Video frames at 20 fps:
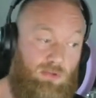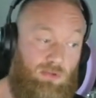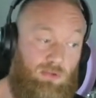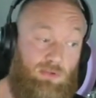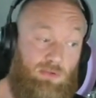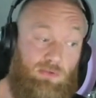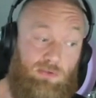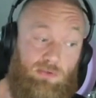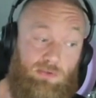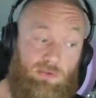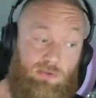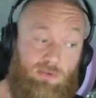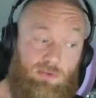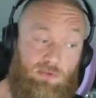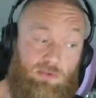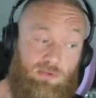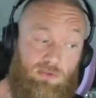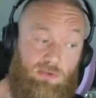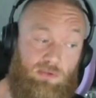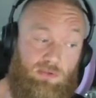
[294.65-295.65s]
Yeah,
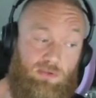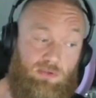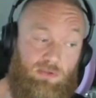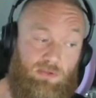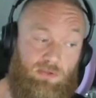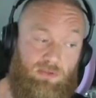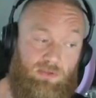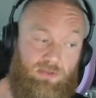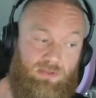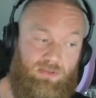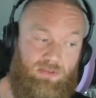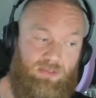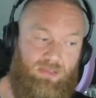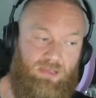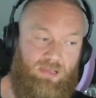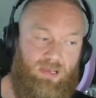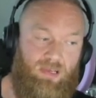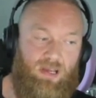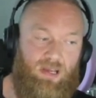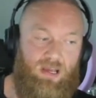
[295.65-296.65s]
please, please put the wig
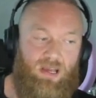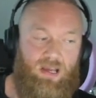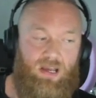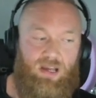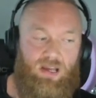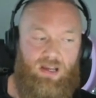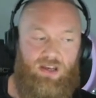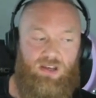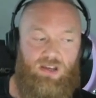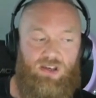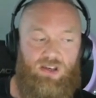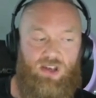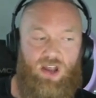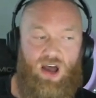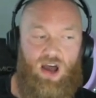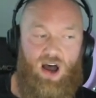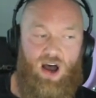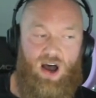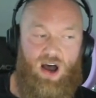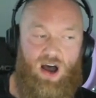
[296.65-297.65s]
on. But but but go.
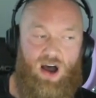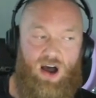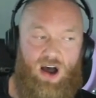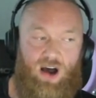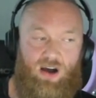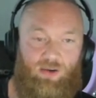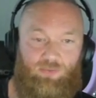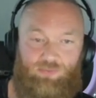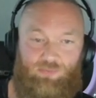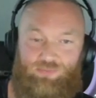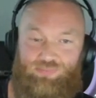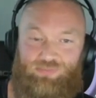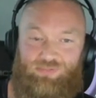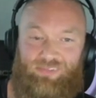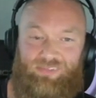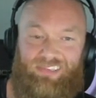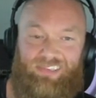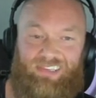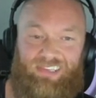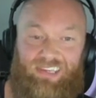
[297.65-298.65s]
Yeah, do you have to
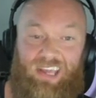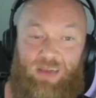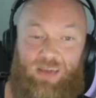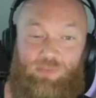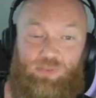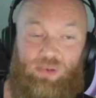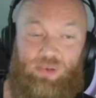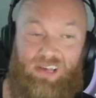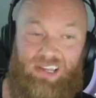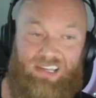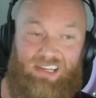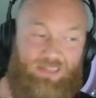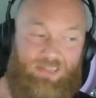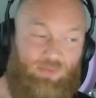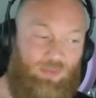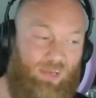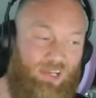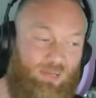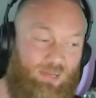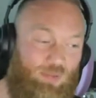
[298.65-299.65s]
remember that I'm a married
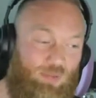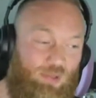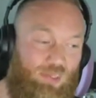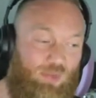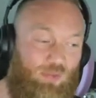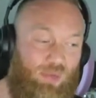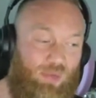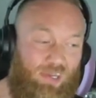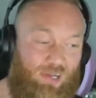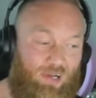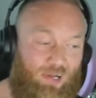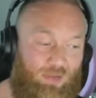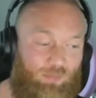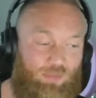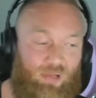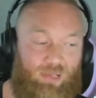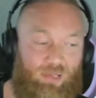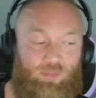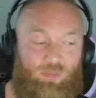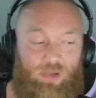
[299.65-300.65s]
man. I'm a happily
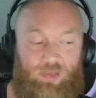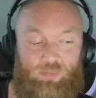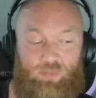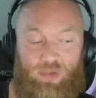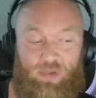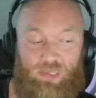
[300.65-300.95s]
married i man.